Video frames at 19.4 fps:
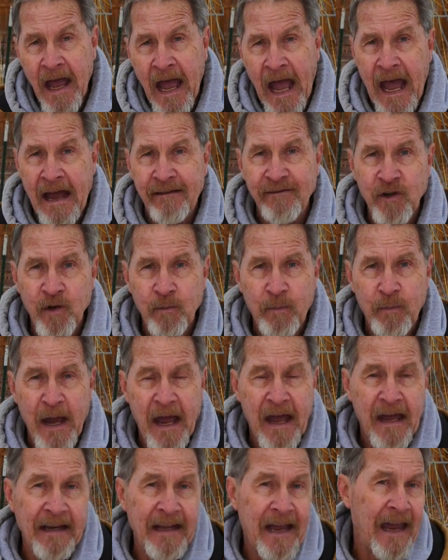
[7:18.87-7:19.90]
have your
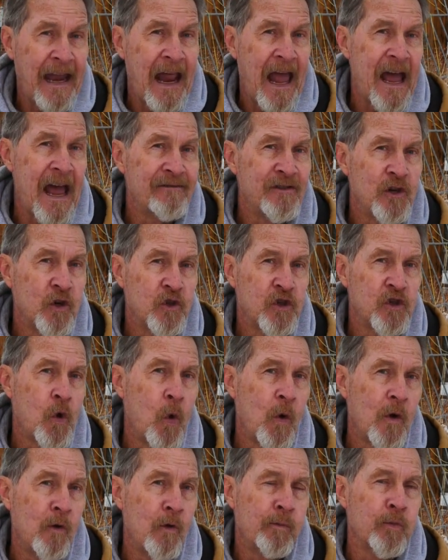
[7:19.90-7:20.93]
bed and have your
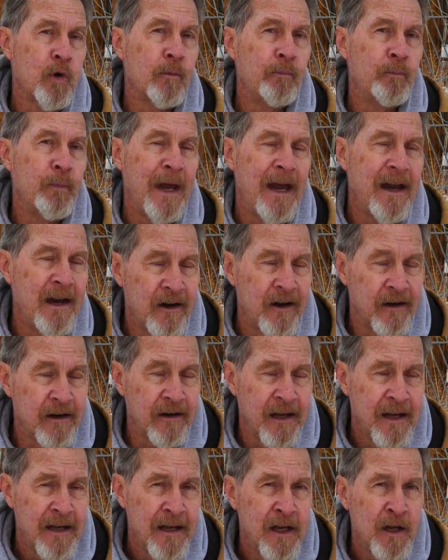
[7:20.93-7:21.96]
soil prepared